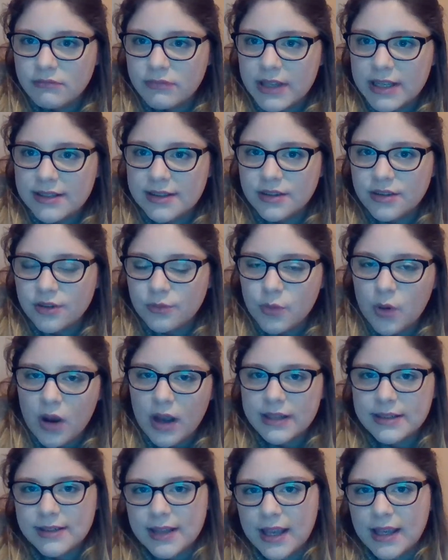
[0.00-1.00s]
listen to what
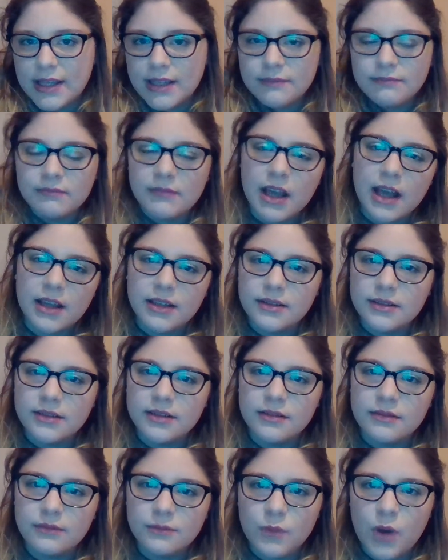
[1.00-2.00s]
I say and
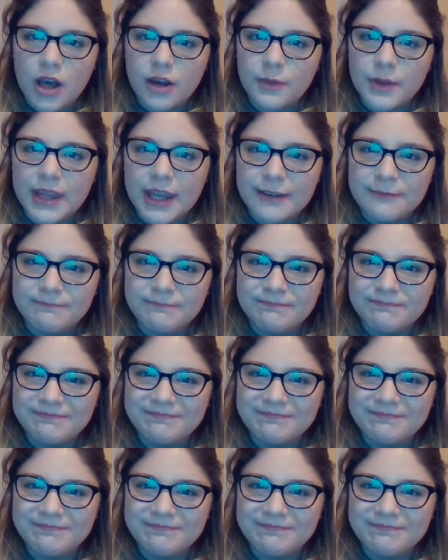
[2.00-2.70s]
work with it.